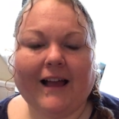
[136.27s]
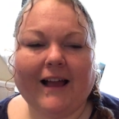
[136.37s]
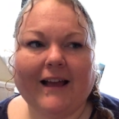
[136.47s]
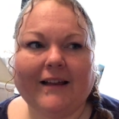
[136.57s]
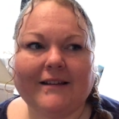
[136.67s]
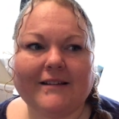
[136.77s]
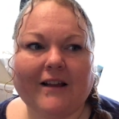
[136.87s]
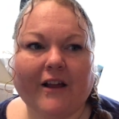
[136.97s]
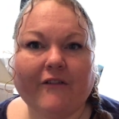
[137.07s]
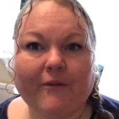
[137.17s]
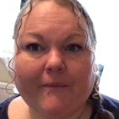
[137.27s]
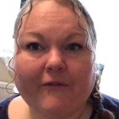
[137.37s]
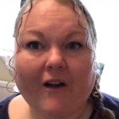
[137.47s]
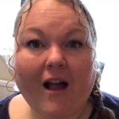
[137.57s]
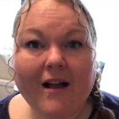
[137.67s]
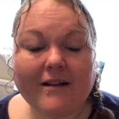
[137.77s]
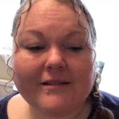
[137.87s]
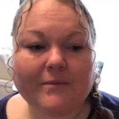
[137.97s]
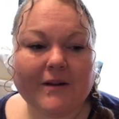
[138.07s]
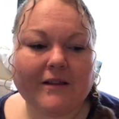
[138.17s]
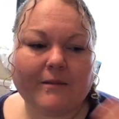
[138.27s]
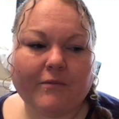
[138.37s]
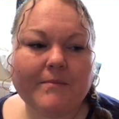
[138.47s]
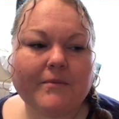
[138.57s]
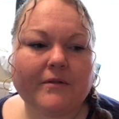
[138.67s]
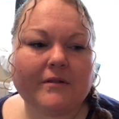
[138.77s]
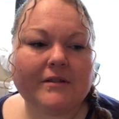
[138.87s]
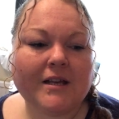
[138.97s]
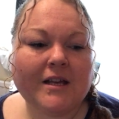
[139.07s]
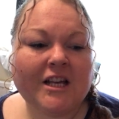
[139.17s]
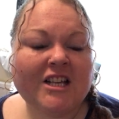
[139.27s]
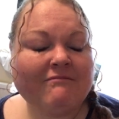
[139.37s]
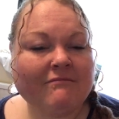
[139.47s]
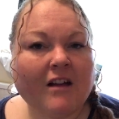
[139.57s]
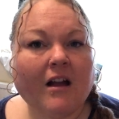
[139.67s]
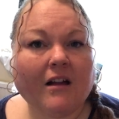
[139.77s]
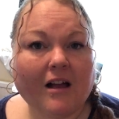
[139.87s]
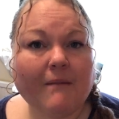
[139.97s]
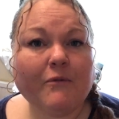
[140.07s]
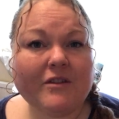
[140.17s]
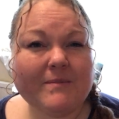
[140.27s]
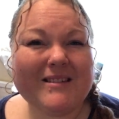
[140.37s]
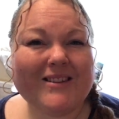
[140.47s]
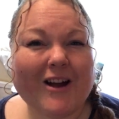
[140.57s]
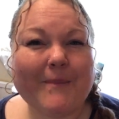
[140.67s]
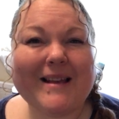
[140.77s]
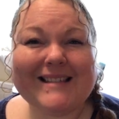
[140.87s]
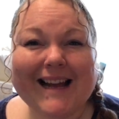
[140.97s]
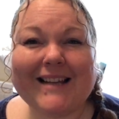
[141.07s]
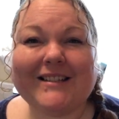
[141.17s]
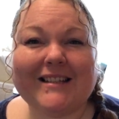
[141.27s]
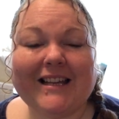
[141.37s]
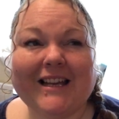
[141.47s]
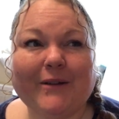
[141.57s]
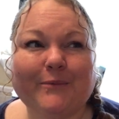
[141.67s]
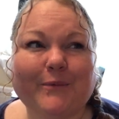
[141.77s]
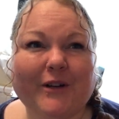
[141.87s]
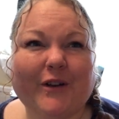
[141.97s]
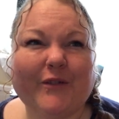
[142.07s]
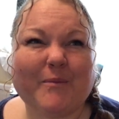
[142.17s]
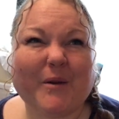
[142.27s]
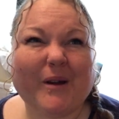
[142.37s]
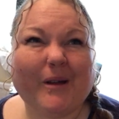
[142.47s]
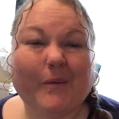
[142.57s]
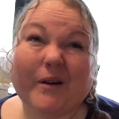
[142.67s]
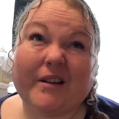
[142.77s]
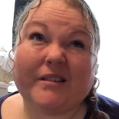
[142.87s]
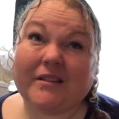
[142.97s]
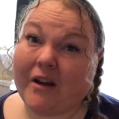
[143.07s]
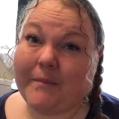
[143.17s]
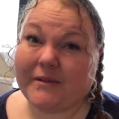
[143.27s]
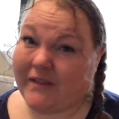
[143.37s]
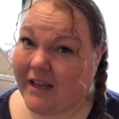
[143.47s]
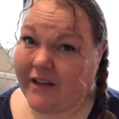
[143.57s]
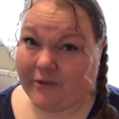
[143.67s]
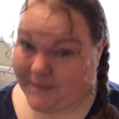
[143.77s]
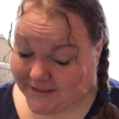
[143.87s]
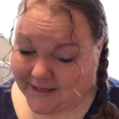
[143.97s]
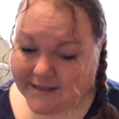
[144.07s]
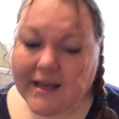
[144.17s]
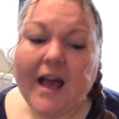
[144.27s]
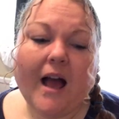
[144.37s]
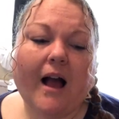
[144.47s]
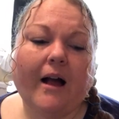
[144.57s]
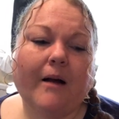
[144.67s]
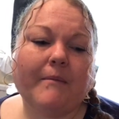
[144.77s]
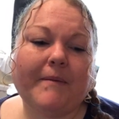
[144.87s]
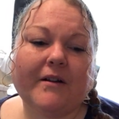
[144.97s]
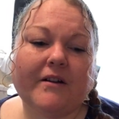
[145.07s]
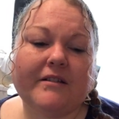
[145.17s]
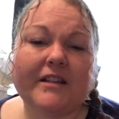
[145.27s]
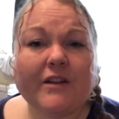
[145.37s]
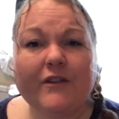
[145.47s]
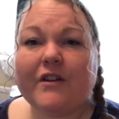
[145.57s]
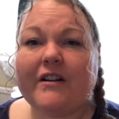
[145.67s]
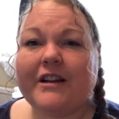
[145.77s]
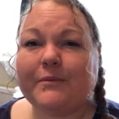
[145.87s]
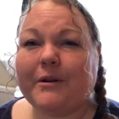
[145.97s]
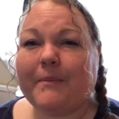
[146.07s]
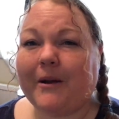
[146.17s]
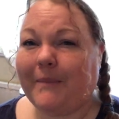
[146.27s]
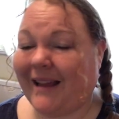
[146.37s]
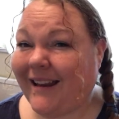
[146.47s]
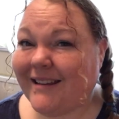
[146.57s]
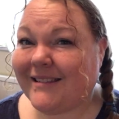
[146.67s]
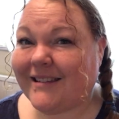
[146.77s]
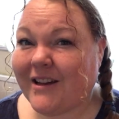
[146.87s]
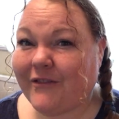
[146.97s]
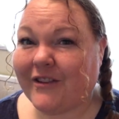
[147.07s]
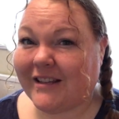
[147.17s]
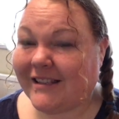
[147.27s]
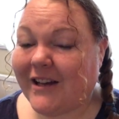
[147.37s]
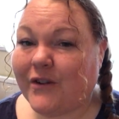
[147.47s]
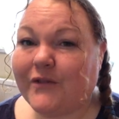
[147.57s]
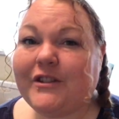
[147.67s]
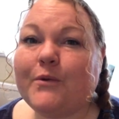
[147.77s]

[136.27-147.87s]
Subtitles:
And like for us with the Brimbles, come Christmas time is actually one of my worst times of the year for business, because none of you guys want to buy planner stuff for yourselves.